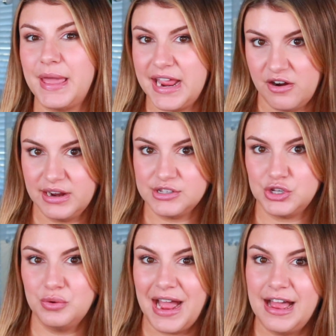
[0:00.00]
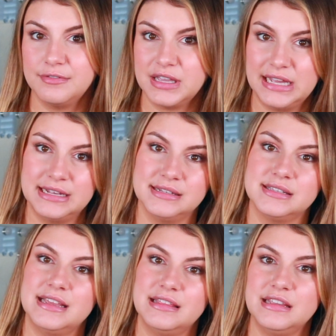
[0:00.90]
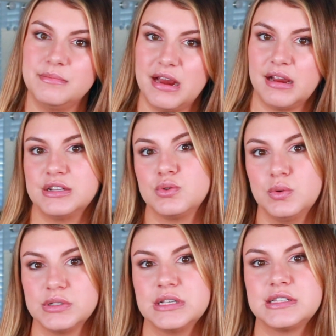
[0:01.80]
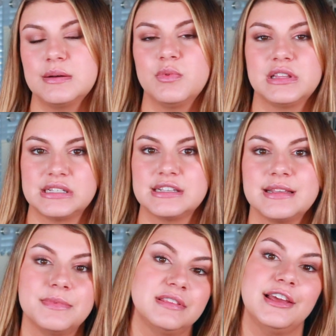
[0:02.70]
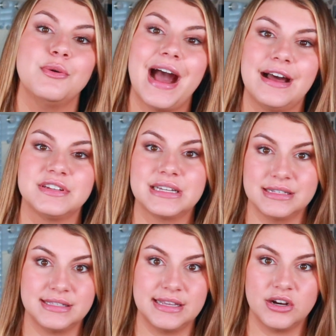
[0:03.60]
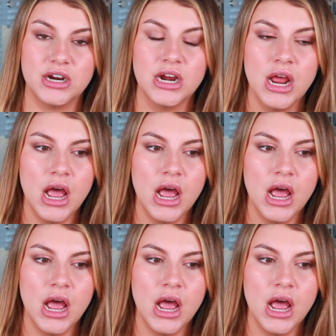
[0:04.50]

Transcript: parents who have kids in the American school system where this is something that you have to consider.